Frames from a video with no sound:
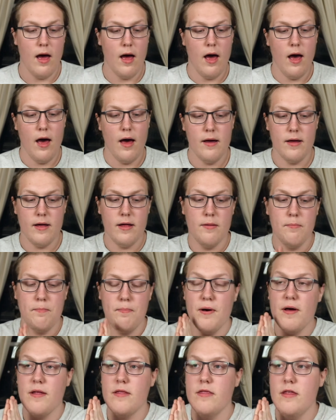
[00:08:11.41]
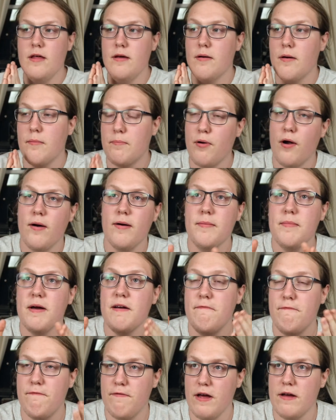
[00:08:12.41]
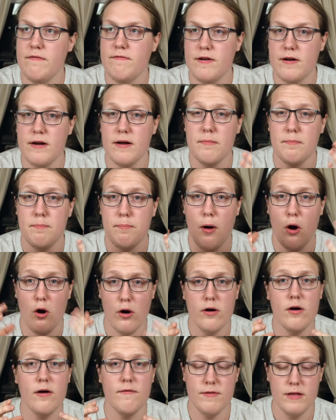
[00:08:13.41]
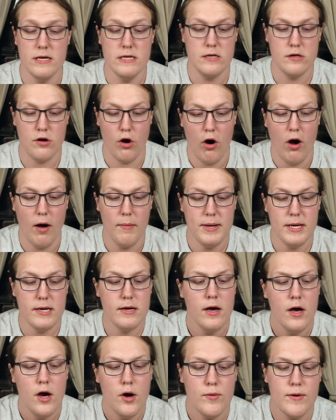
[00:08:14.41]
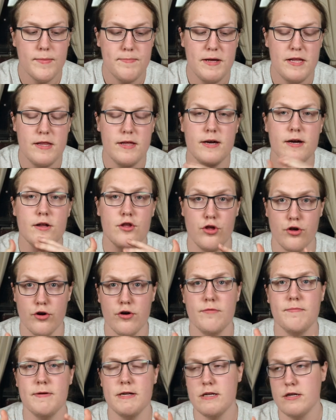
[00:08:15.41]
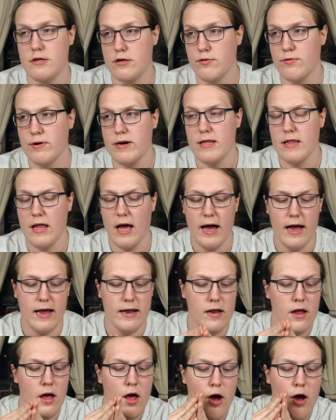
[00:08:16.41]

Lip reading: But probably my favorite part of this comic would be the adjournment storyline.